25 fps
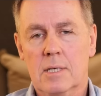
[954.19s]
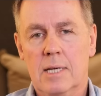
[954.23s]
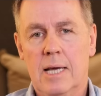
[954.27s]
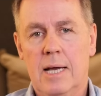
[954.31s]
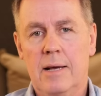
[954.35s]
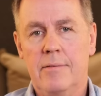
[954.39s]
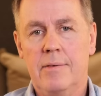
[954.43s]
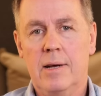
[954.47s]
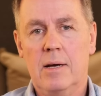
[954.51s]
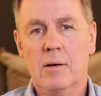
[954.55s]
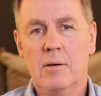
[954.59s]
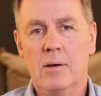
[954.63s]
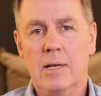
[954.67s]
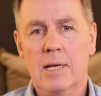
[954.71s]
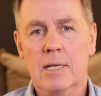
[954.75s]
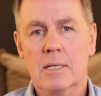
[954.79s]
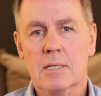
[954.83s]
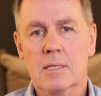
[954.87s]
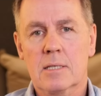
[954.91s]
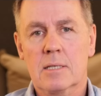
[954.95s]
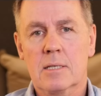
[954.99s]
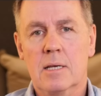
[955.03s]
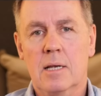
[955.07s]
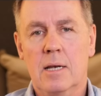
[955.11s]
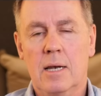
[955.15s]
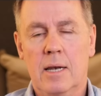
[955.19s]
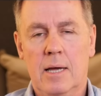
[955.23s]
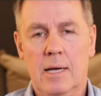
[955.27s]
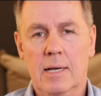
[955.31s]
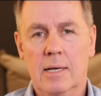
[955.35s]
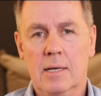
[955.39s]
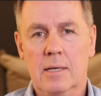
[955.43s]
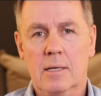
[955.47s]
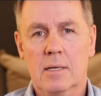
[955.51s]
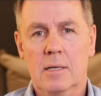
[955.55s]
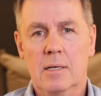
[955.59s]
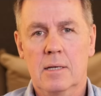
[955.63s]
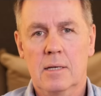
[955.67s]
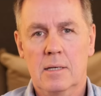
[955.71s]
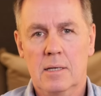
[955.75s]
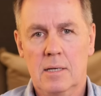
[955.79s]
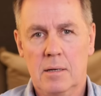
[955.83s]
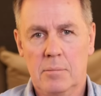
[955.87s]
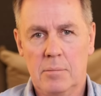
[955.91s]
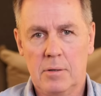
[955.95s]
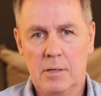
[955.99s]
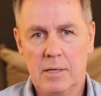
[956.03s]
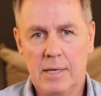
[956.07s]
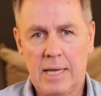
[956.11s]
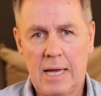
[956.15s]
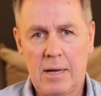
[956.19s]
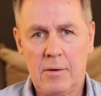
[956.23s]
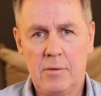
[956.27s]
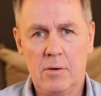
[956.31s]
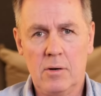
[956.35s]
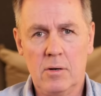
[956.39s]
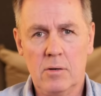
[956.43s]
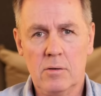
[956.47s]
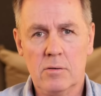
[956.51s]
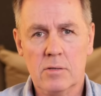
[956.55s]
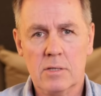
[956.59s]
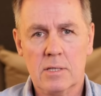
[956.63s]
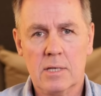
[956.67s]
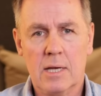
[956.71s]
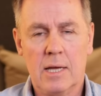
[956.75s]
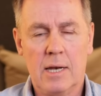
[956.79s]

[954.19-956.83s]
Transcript: to have outlets like Double Down News,